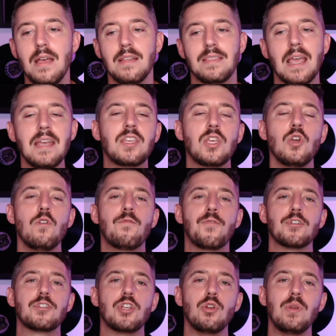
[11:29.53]
Thank you
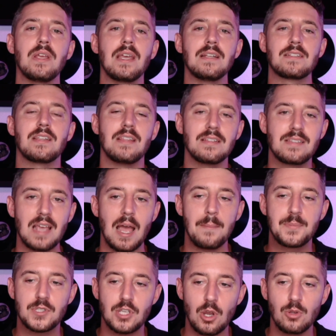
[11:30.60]
for tuning into this
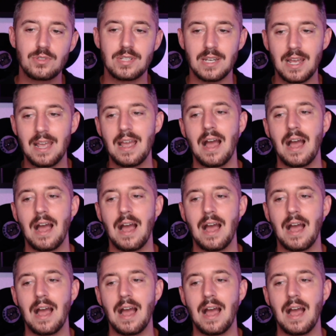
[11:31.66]
episode today.